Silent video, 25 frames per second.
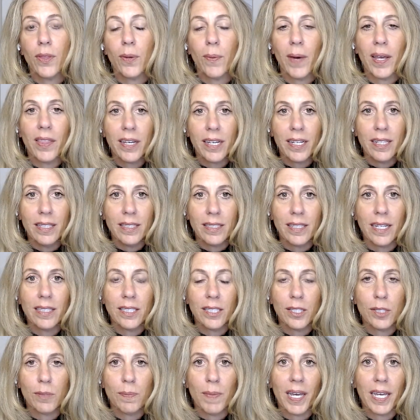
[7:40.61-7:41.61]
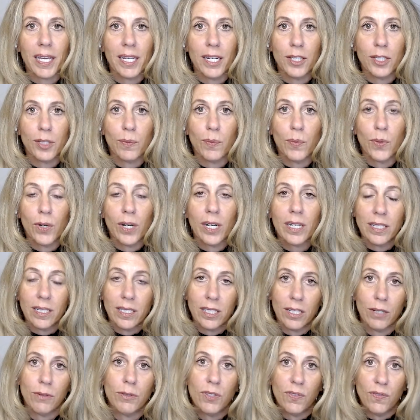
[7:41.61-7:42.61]
The way the consensus mechanism works
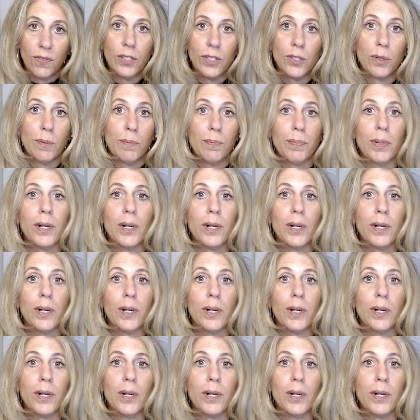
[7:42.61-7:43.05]
is those fees are